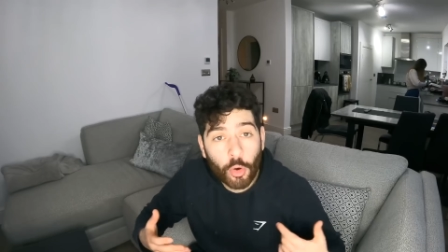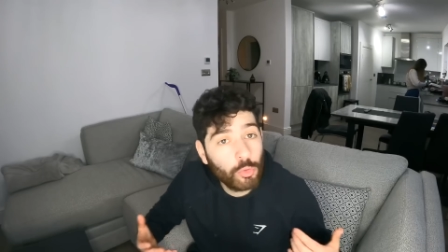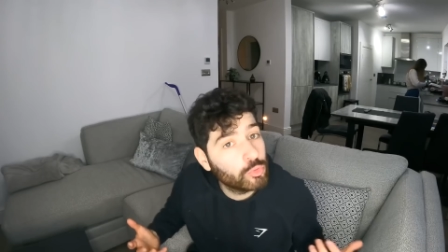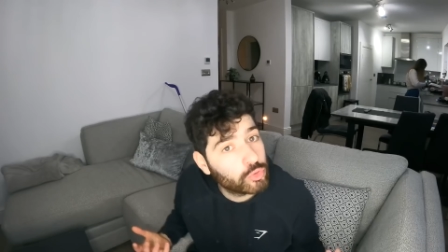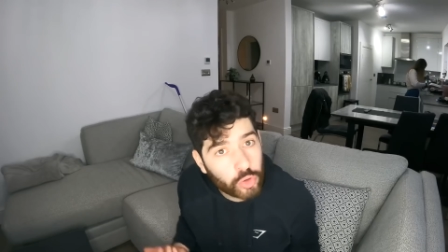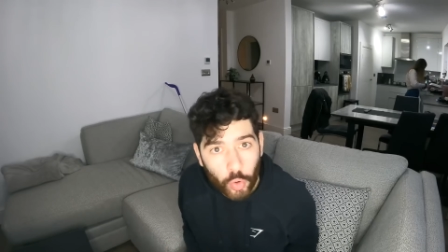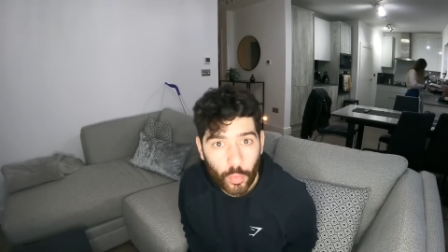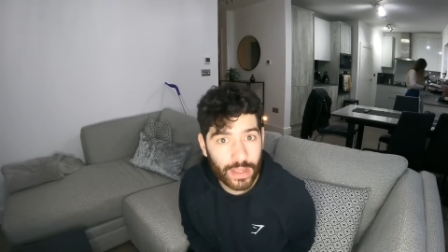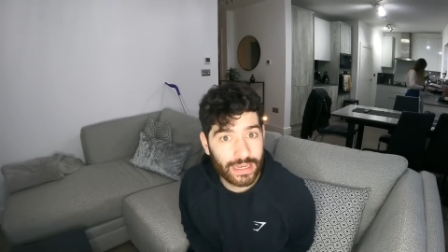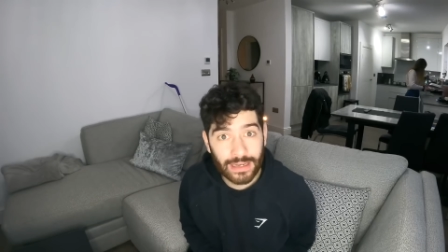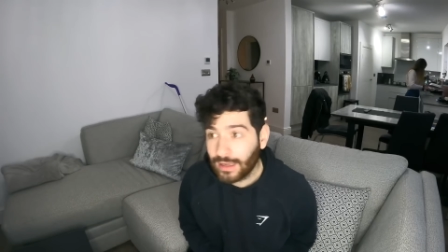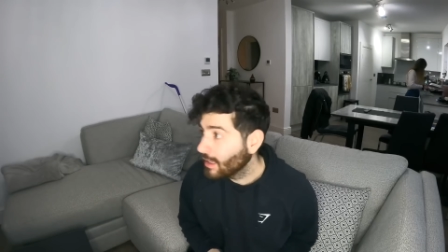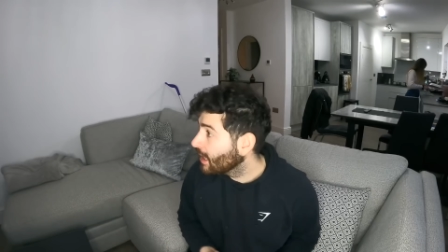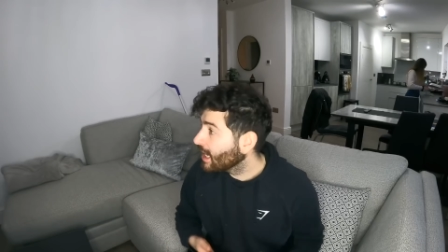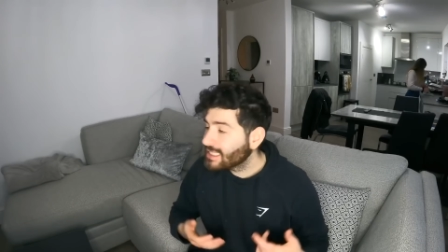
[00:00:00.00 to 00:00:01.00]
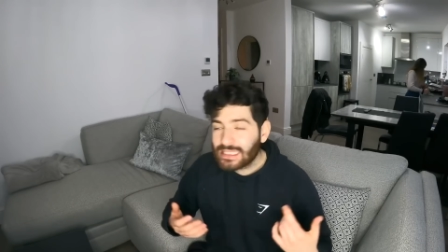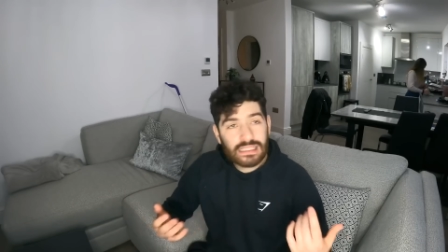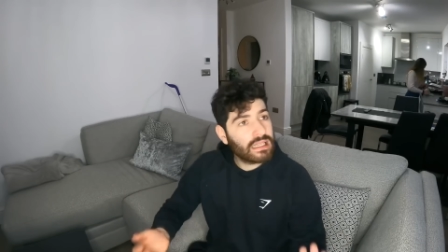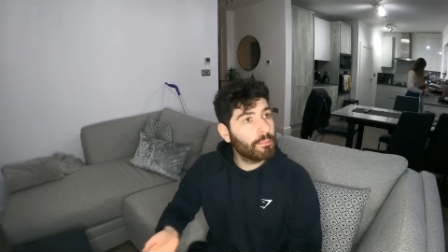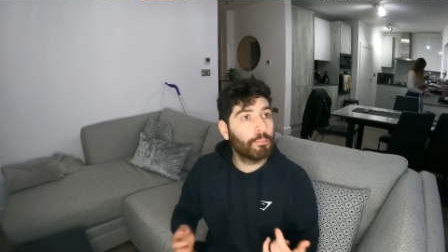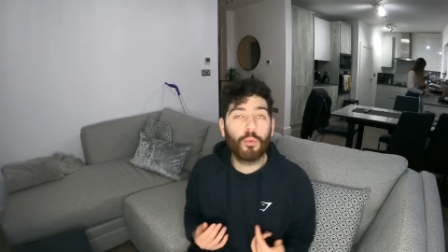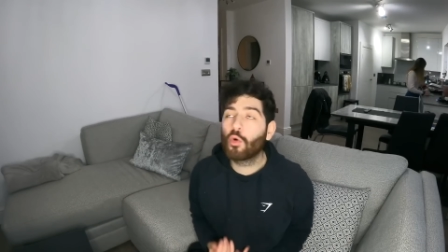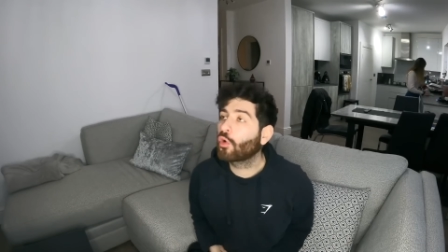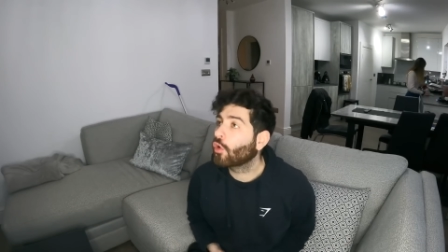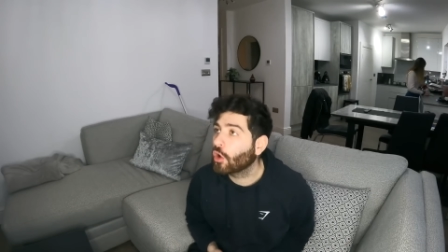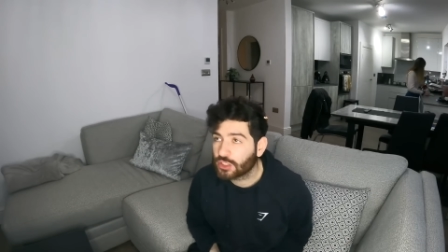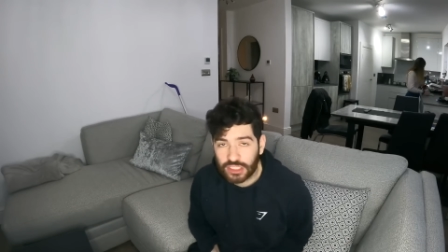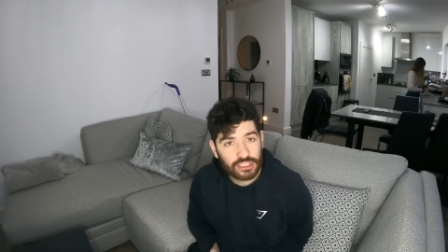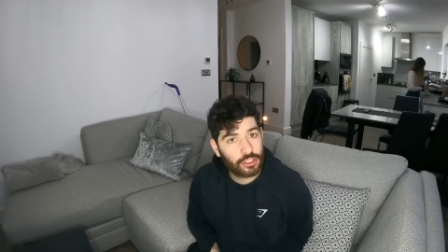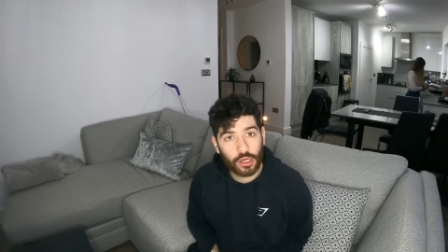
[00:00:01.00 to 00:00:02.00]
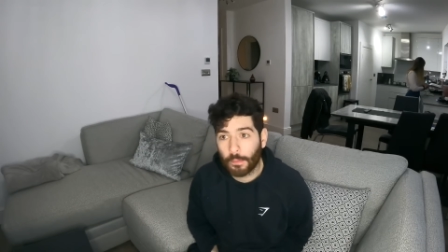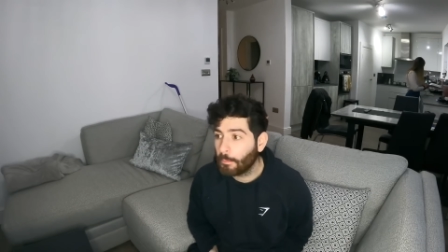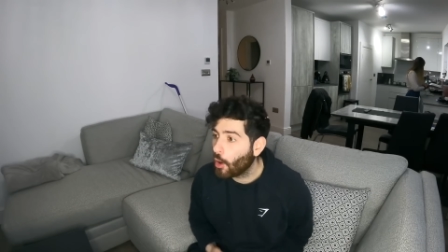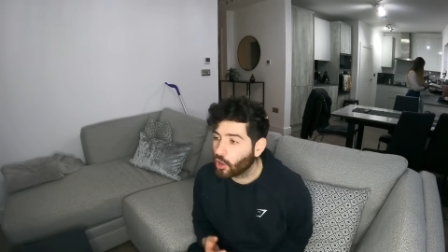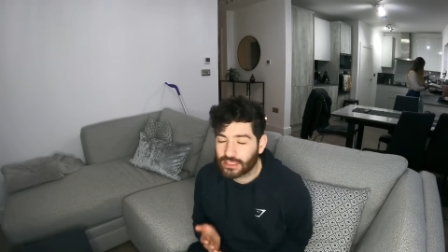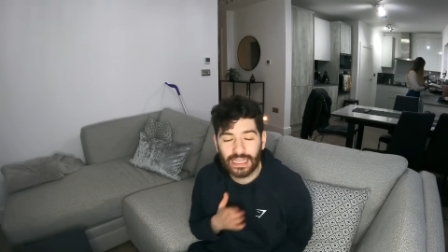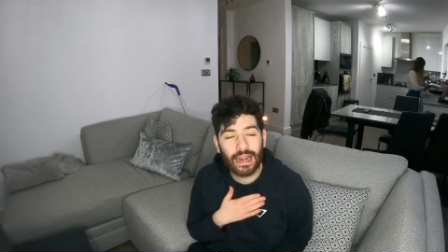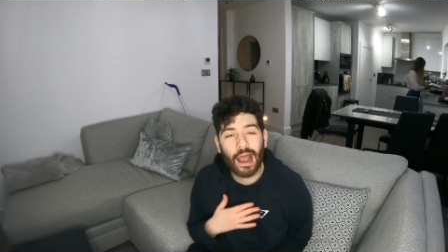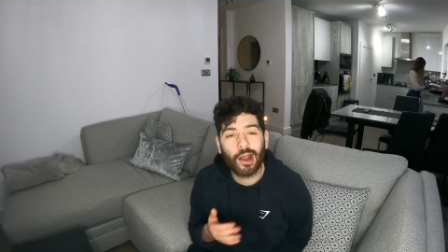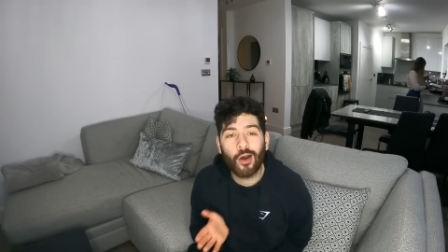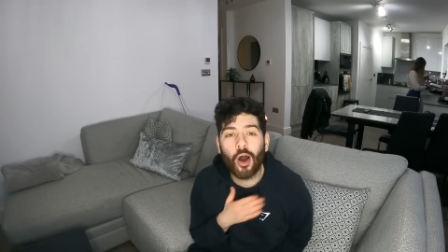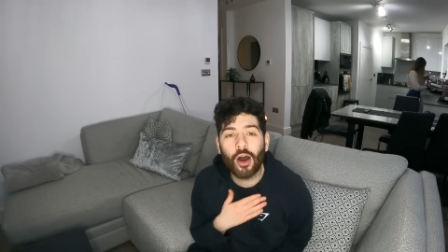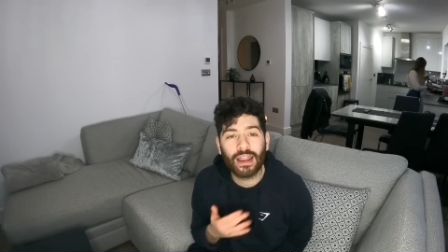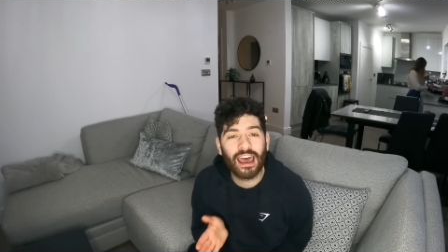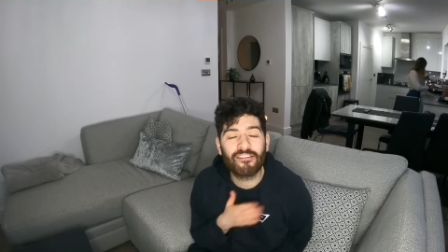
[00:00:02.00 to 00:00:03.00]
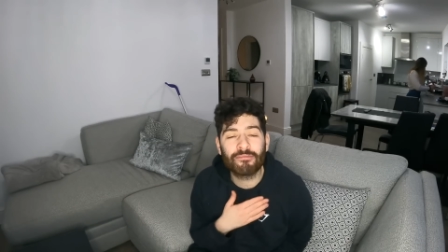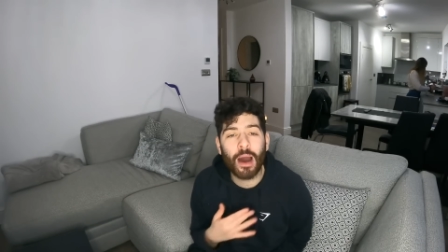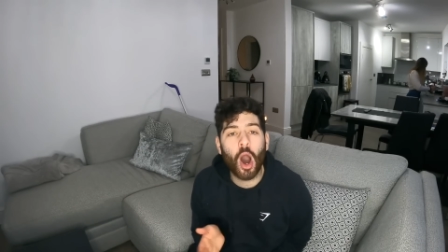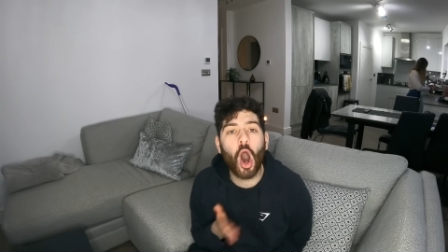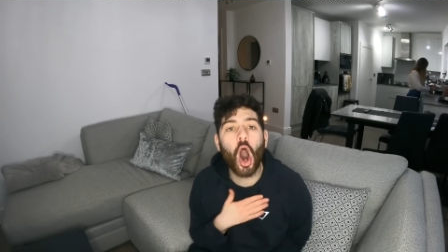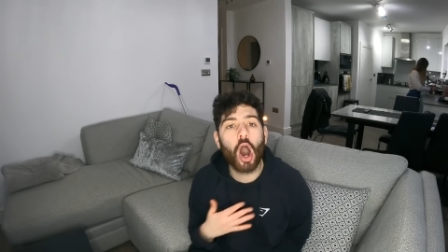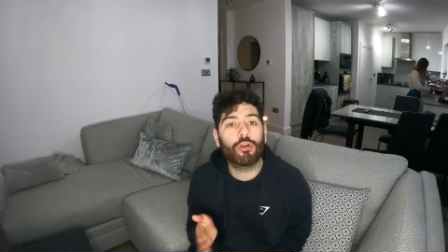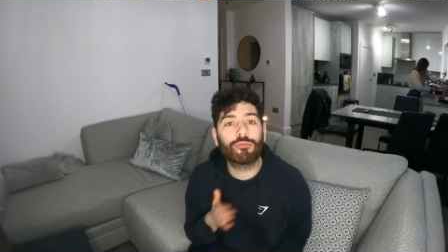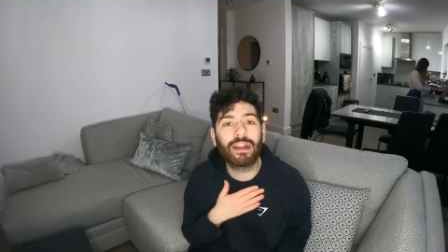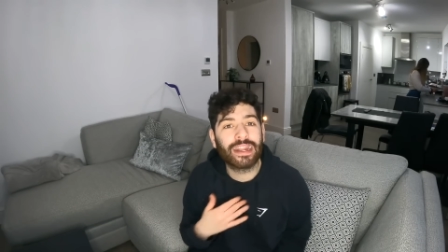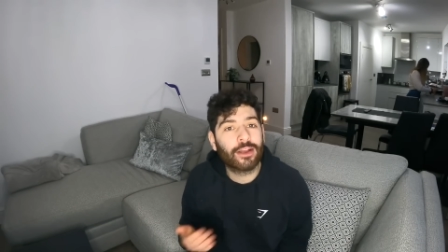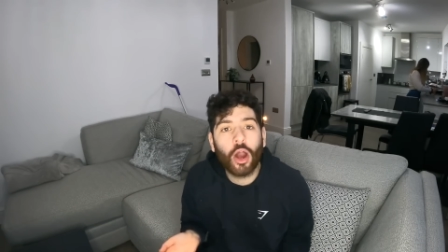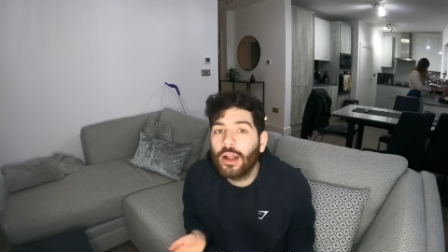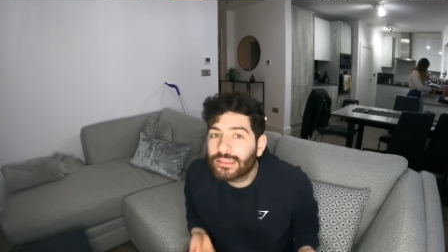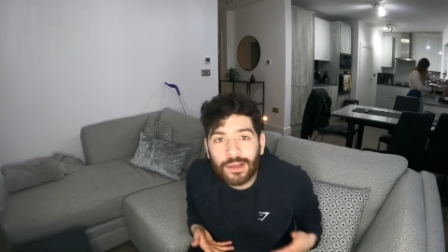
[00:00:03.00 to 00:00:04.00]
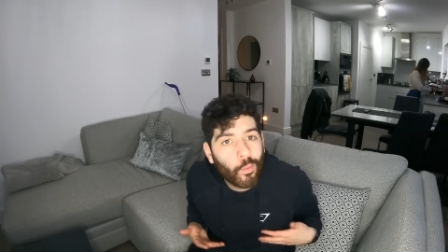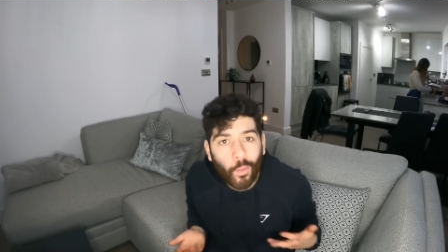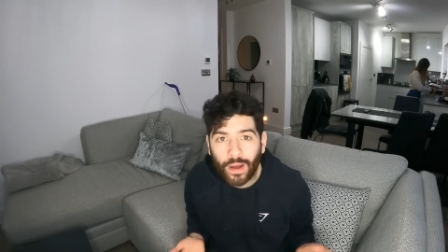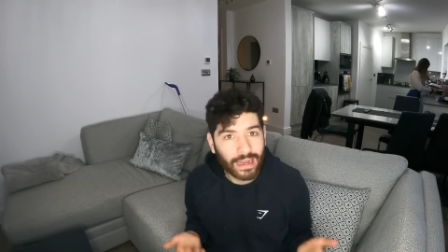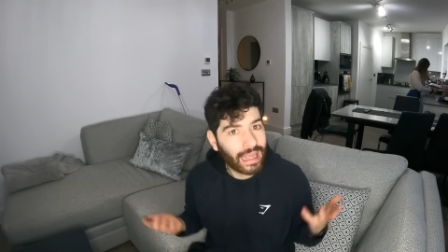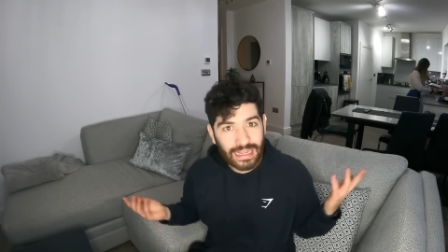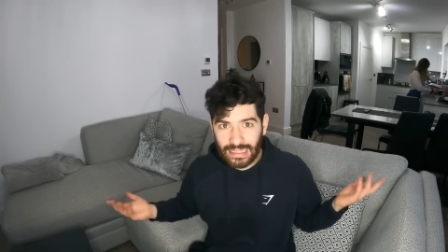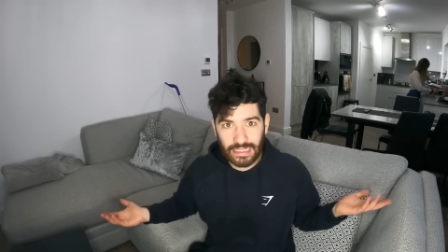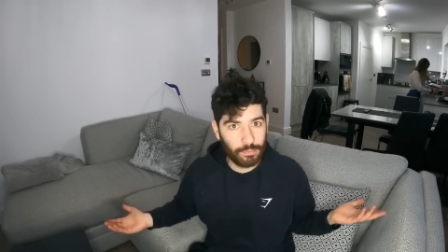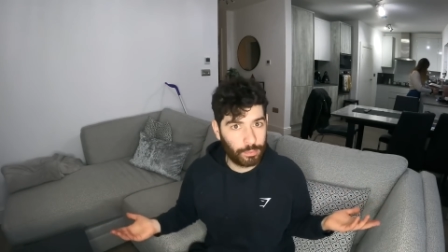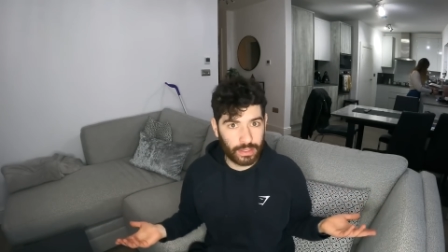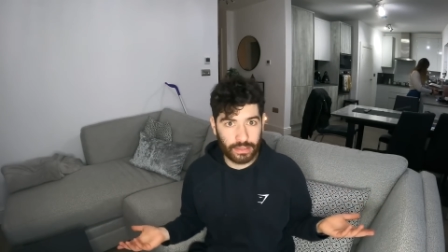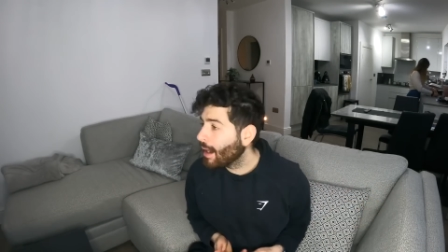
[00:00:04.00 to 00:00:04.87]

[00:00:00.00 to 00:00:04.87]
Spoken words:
own doing. A simple cross into the box and I can't have my heart rate going to 180p.